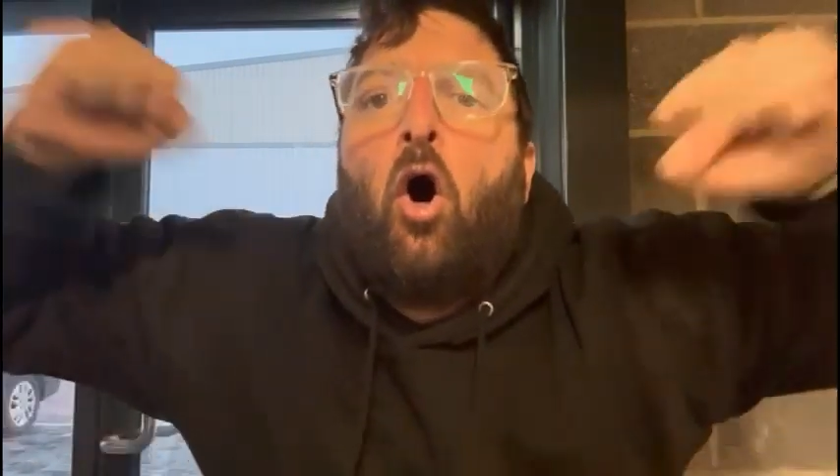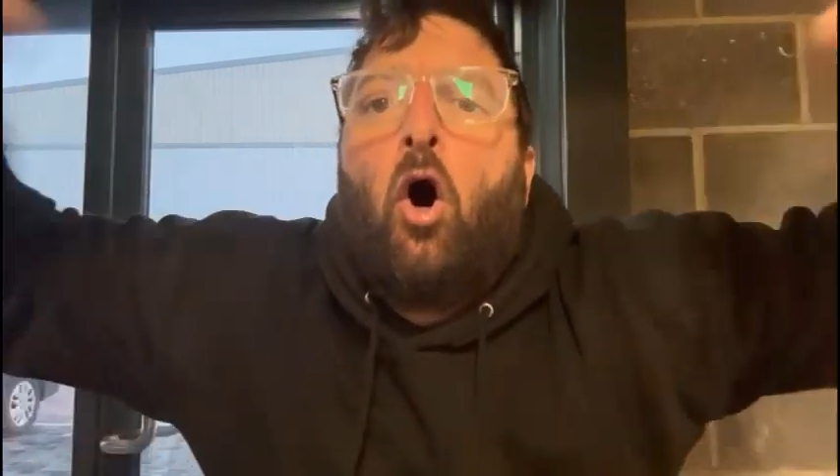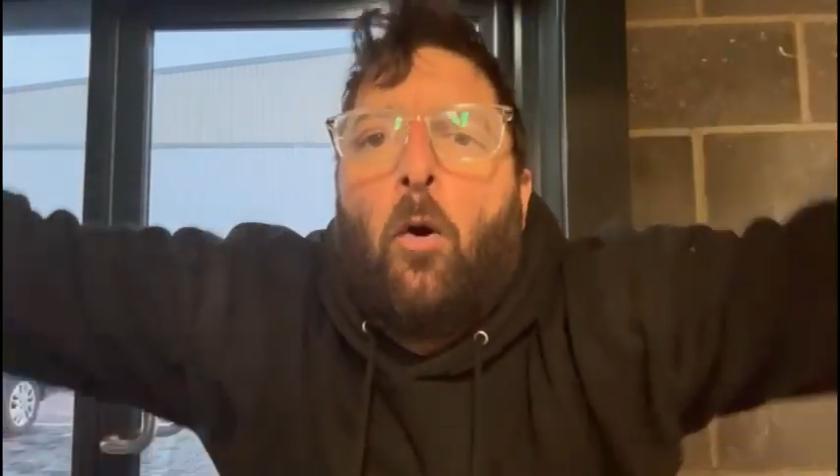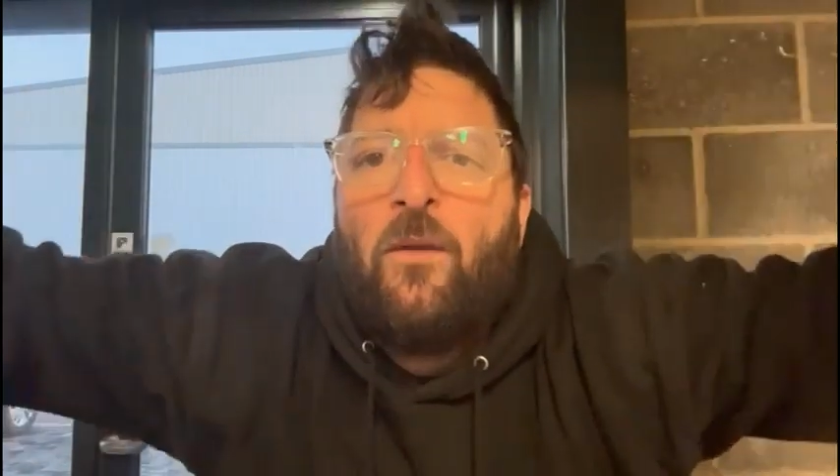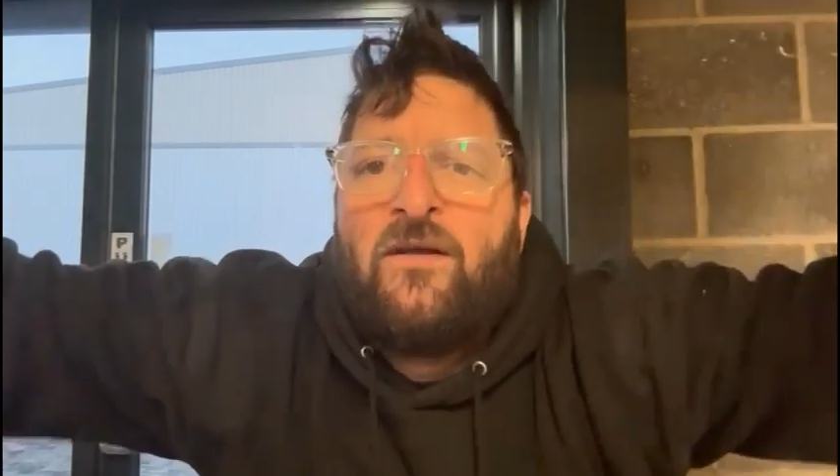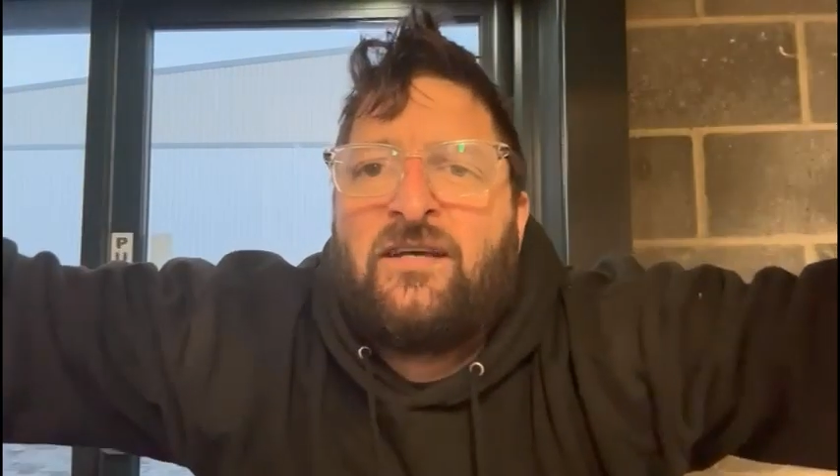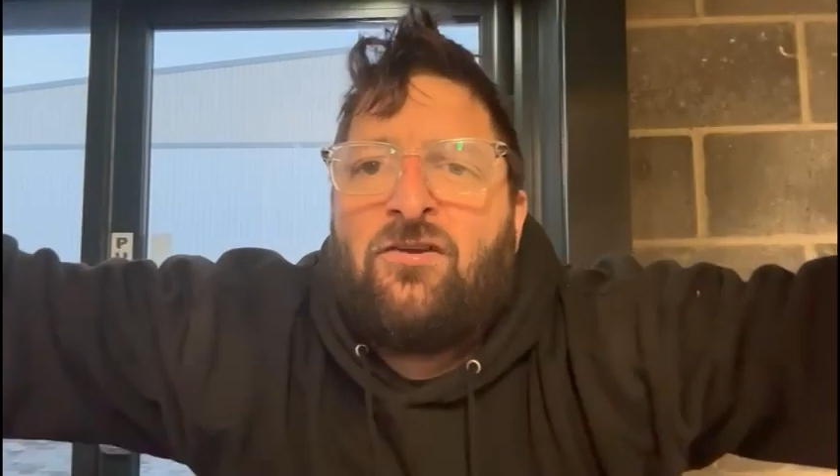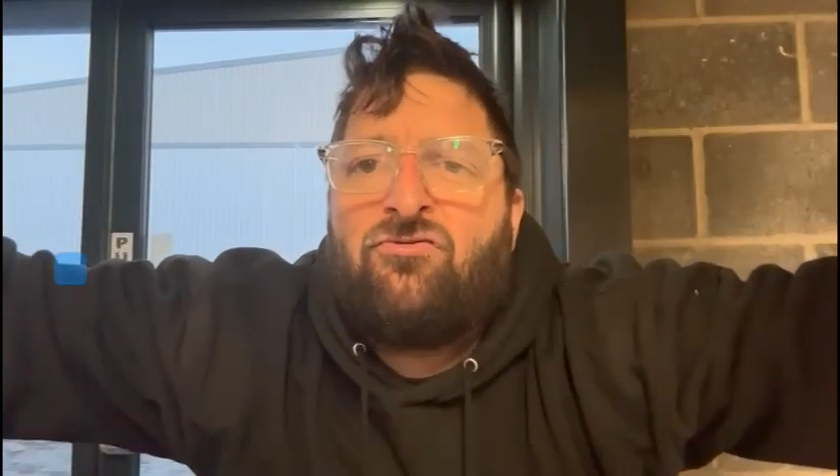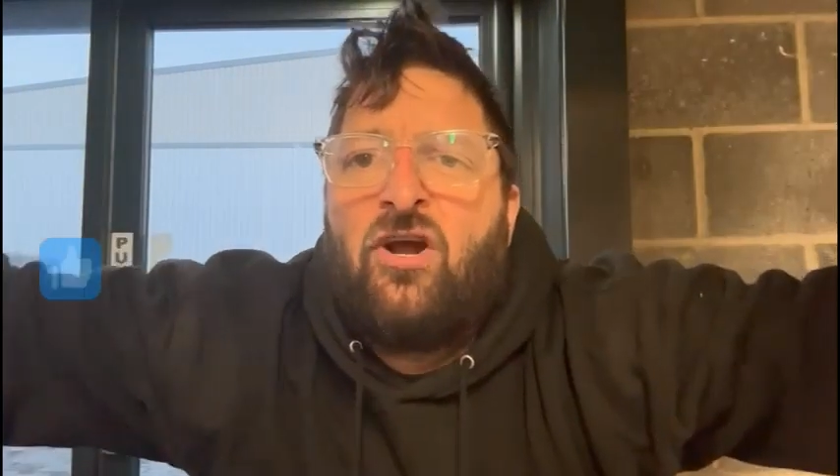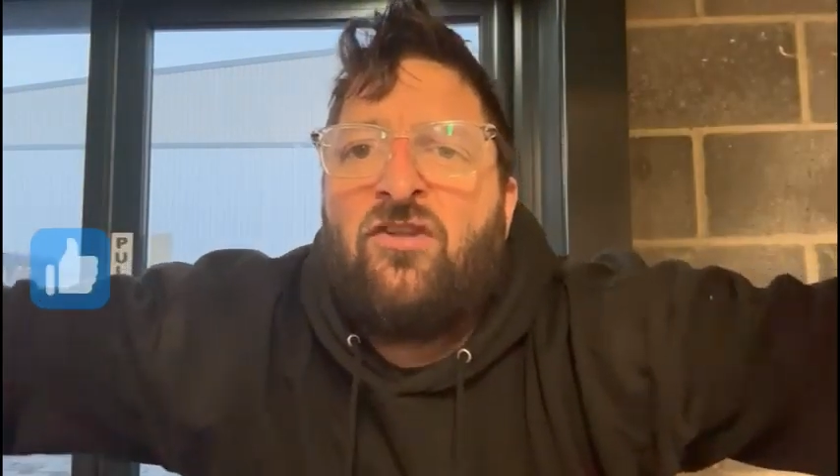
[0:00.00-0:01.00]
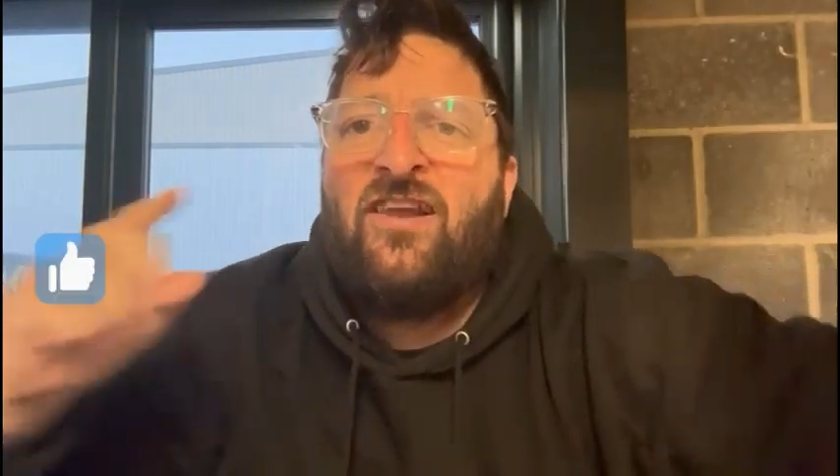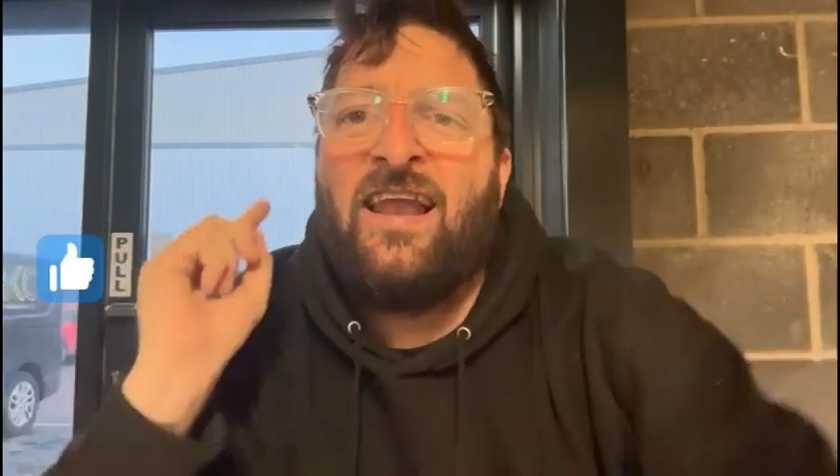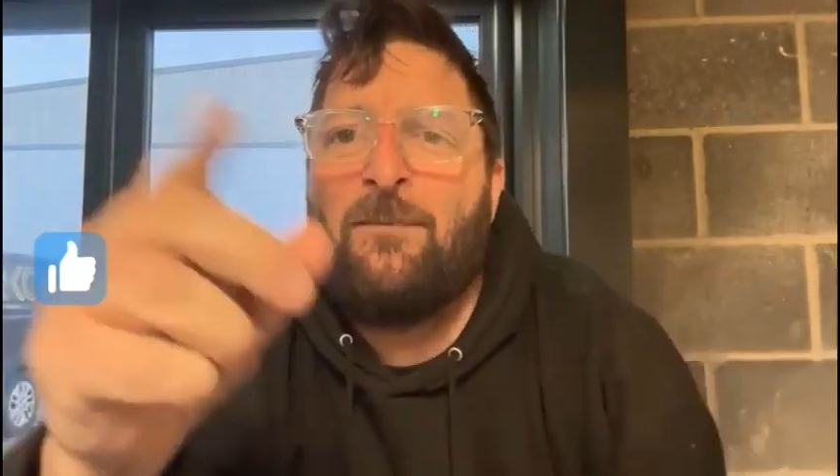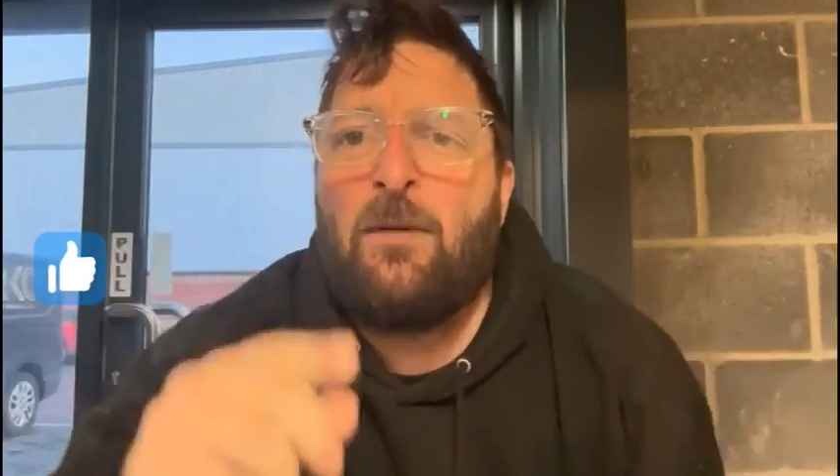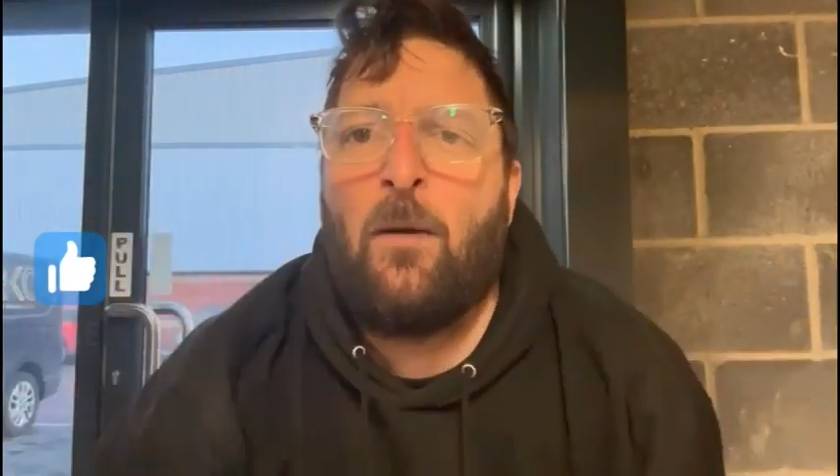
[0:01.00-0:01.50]
Up the Cestrians.
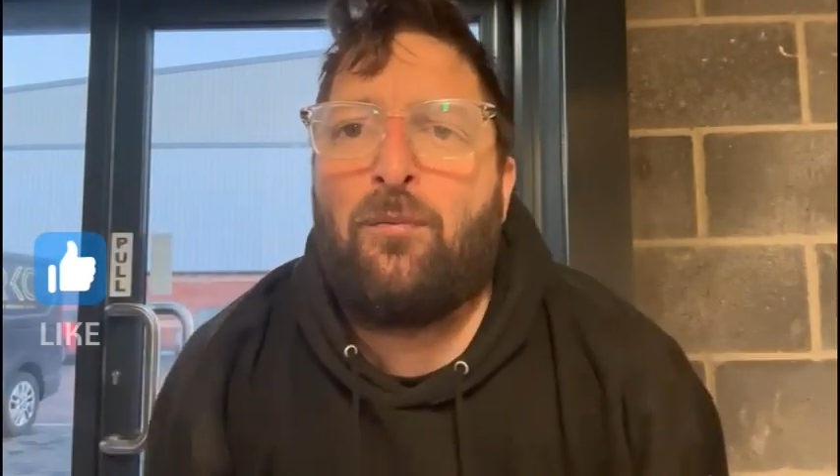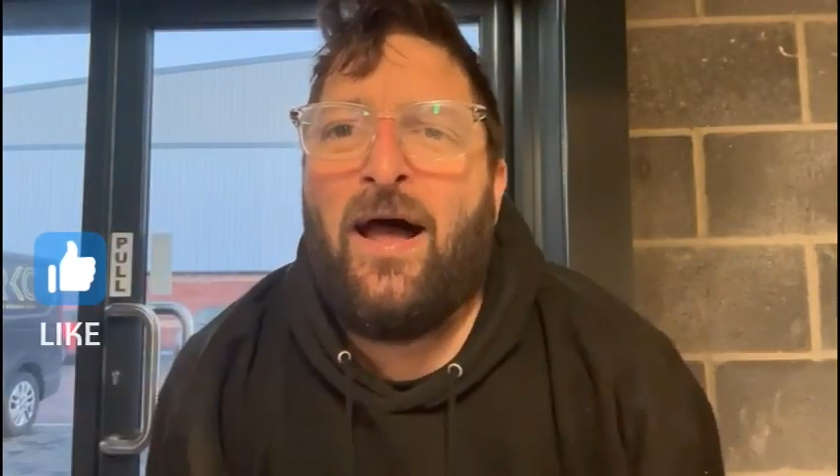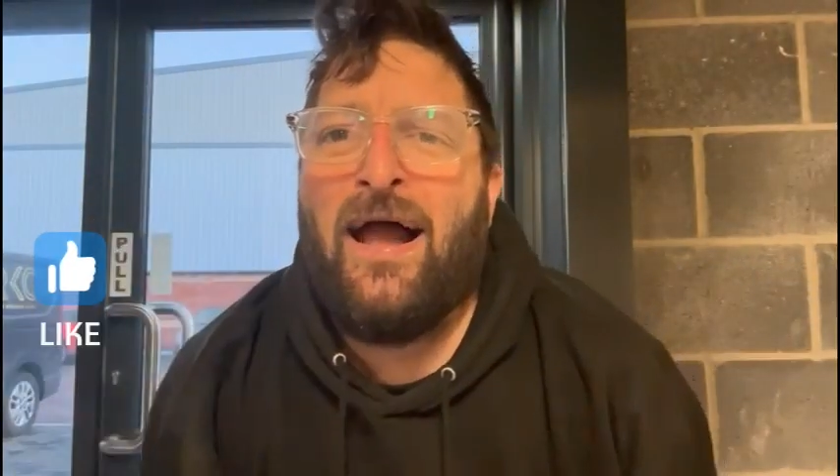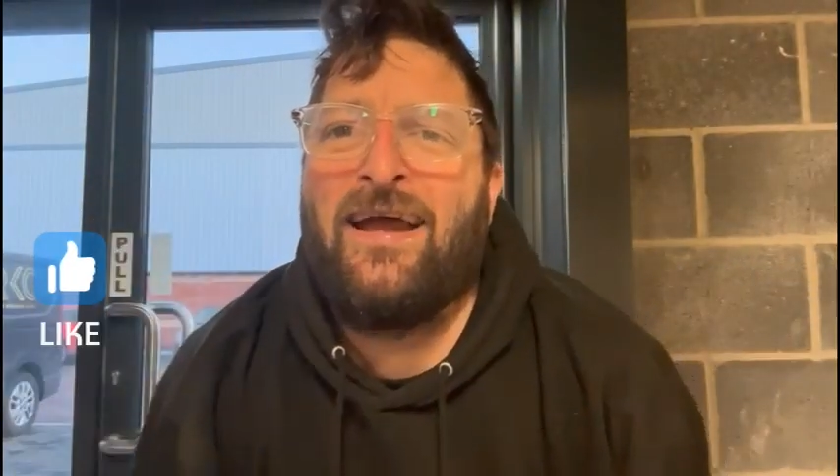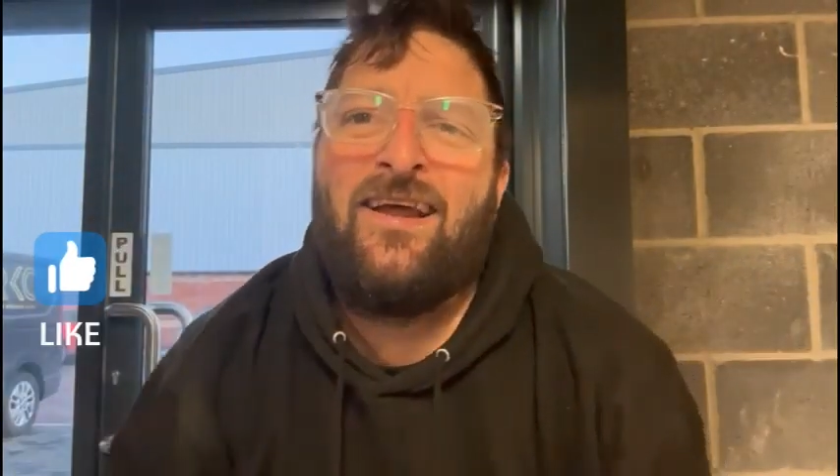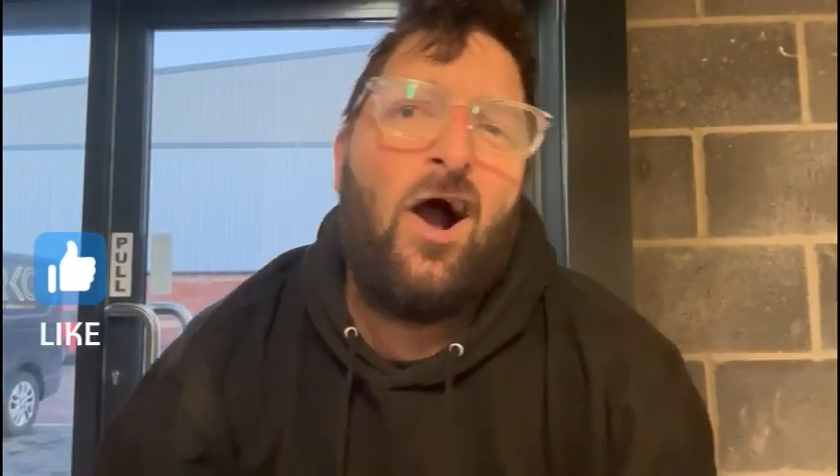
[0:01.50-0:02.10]
Lee McBride